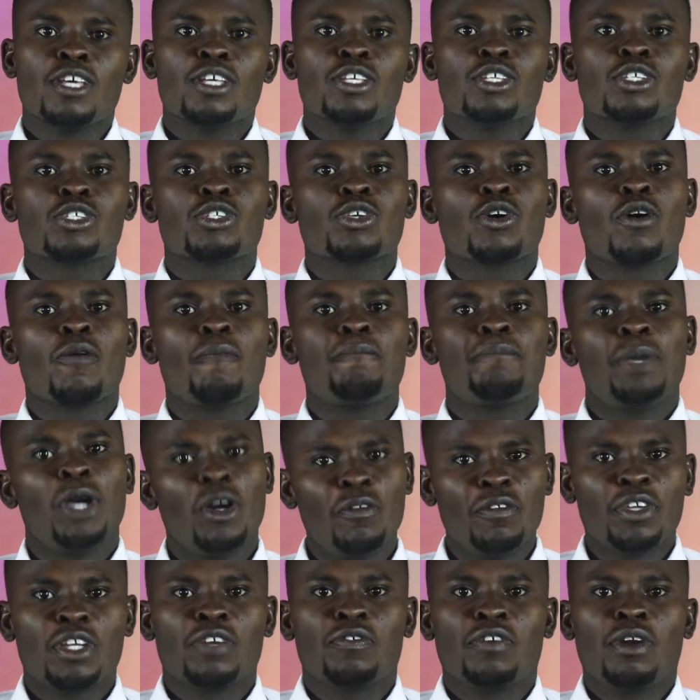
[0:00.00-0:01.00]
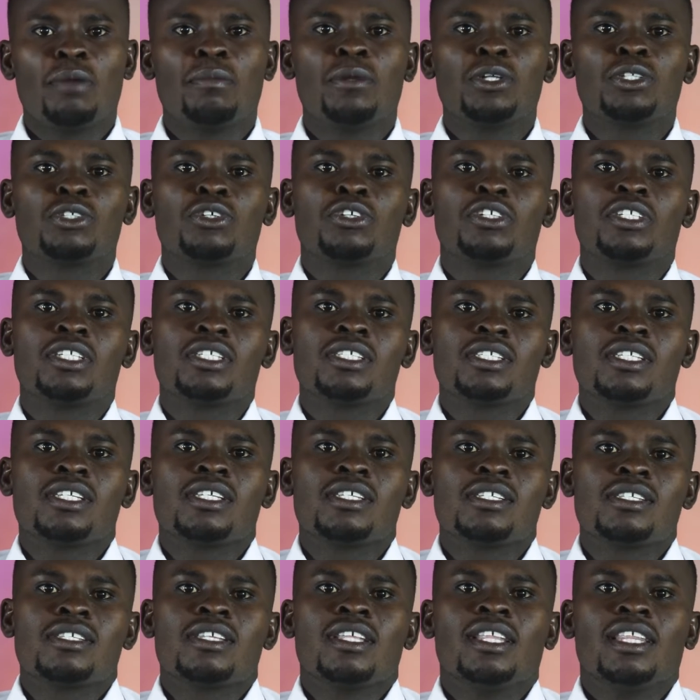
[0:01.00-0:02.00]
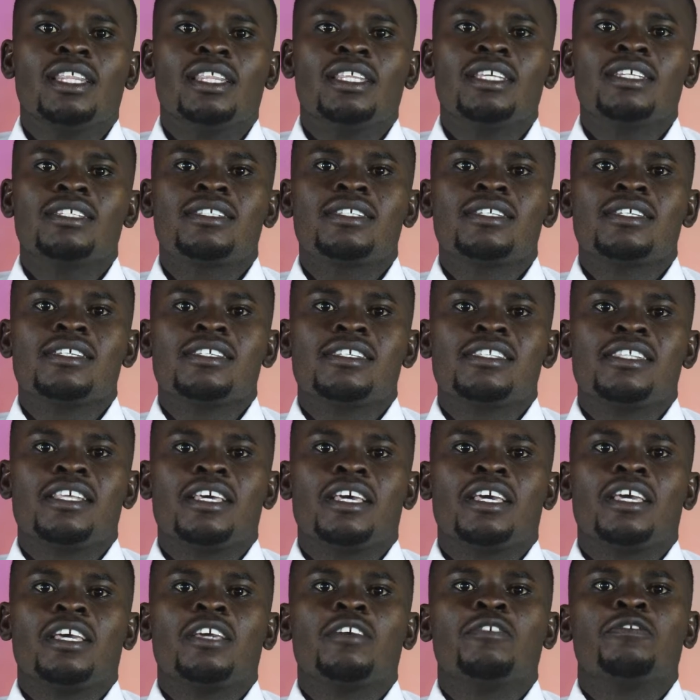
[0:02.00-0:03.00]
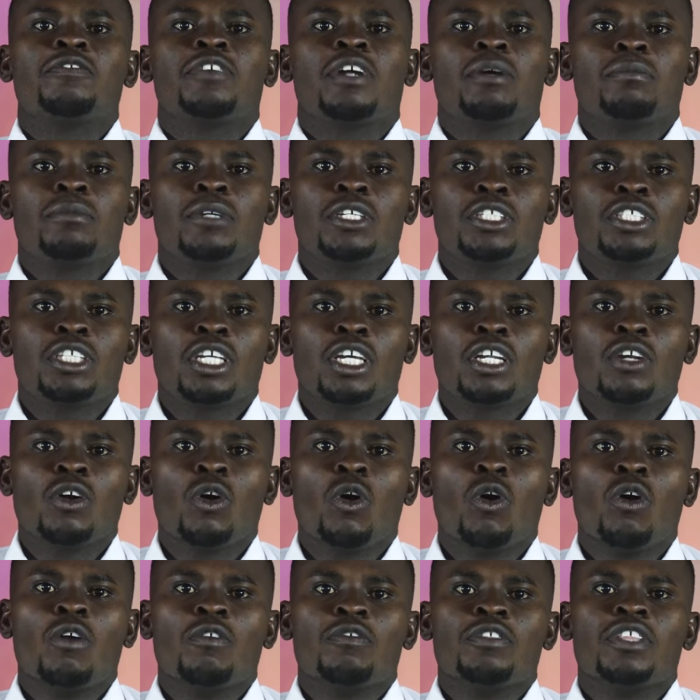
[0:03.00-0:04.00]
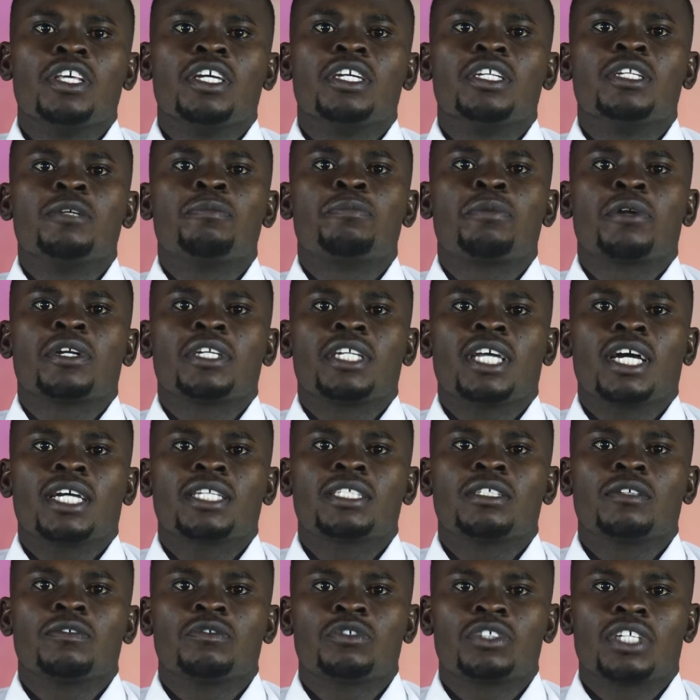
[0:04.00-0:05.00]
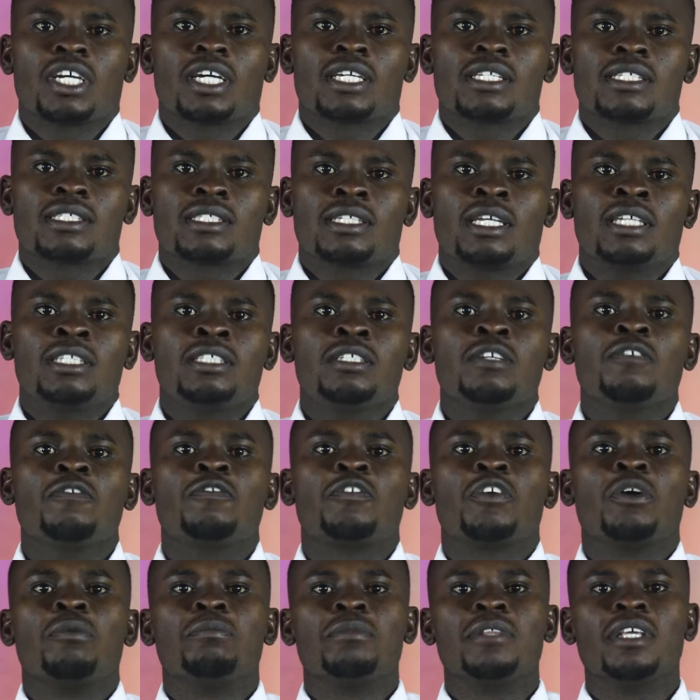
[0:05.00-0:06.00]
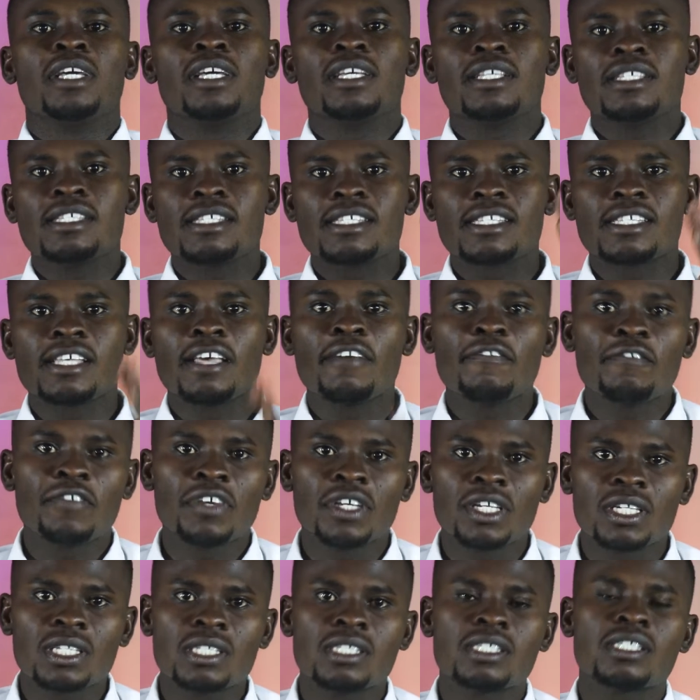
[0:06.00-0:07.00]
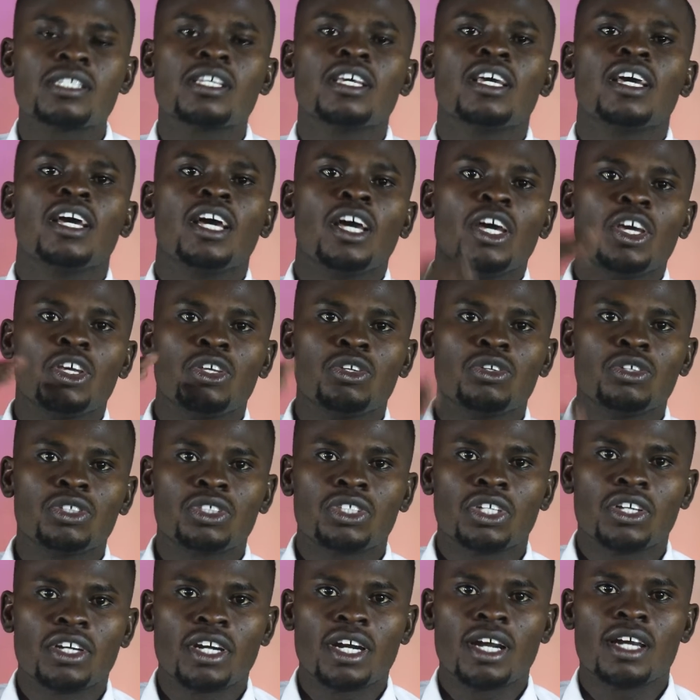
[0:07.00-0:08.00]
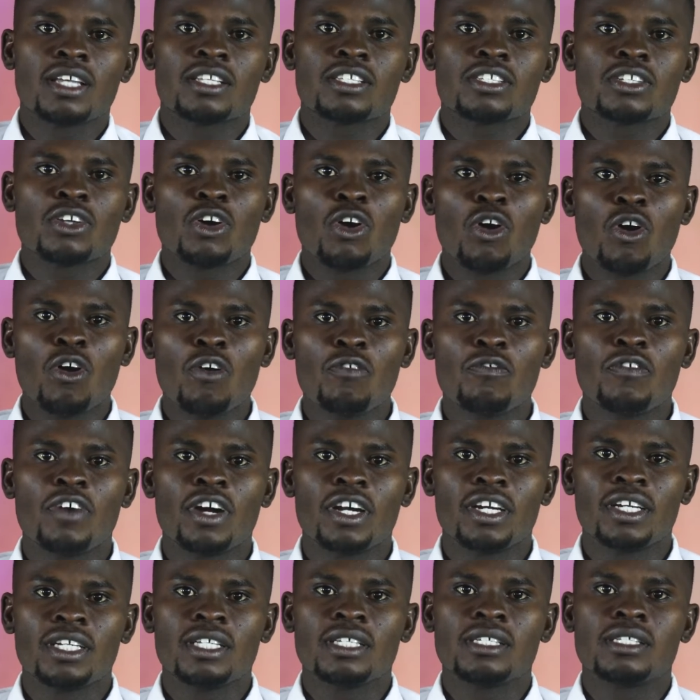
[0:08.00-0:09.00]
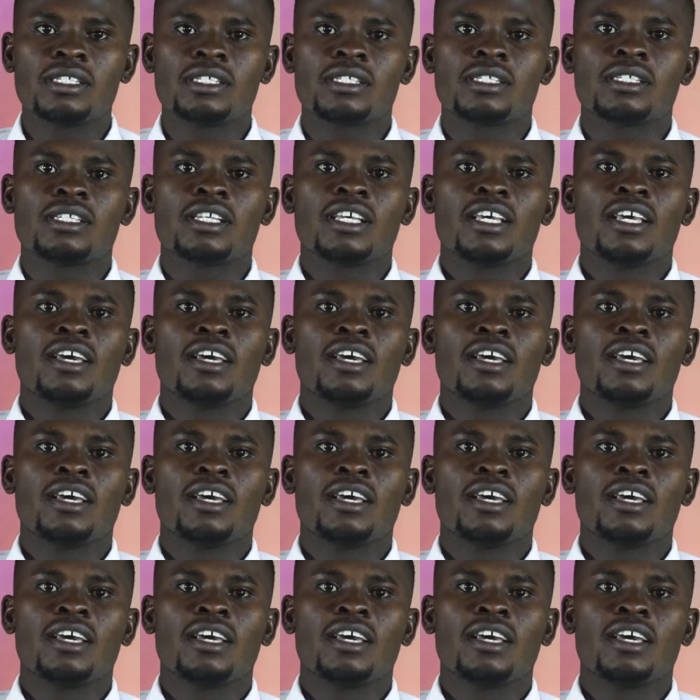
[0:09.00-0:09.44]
So pelvic inflammatory disease, this is the inflammation of the reproductive tract starting from the cervix, uterus, ovaries,